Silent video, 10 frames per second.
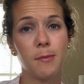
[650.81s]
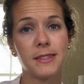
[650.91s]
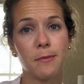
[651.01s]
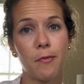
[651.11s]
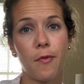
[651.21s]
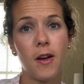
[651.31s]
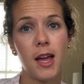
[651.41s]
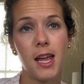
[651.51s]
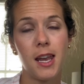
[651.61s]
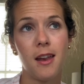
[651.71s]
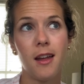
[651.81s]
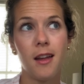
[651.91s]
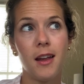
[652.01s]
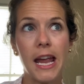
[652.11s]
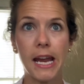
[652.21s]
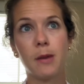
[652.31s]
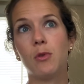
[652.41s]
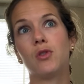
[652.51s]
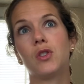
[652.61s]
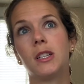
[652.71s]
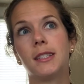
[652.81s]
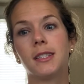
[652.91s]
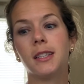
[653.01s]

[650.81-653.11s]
up some fun hand motions.